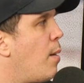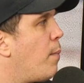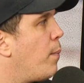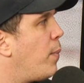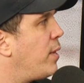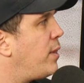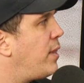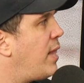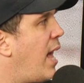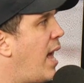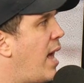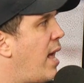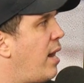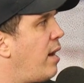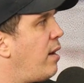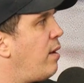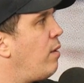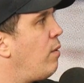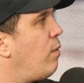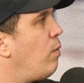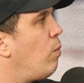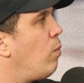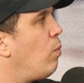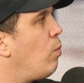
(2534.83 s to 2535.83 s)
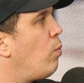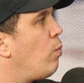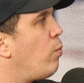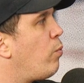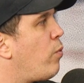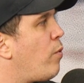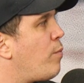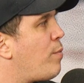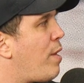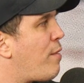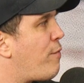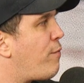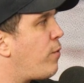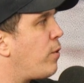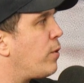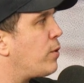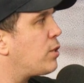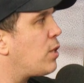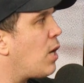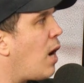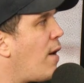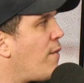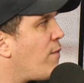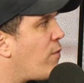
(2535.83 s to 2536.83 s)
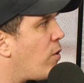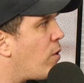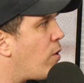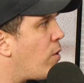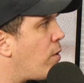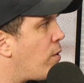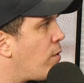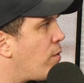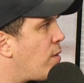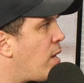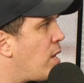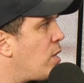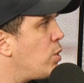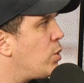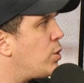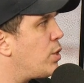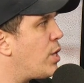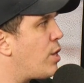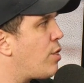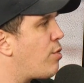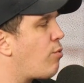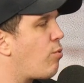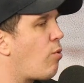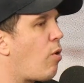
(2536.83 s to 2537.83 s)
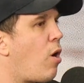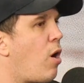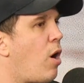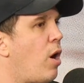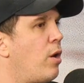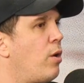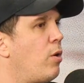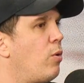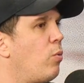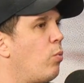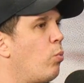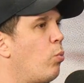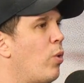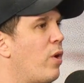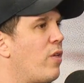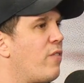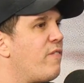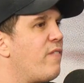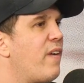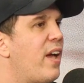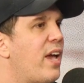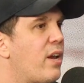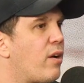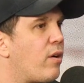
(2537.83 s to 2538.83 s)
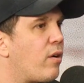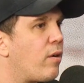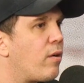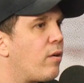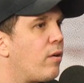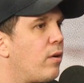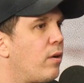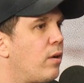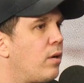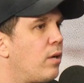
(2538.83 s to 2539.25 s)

But then, from that first cover, then you see Thrawn with Vader.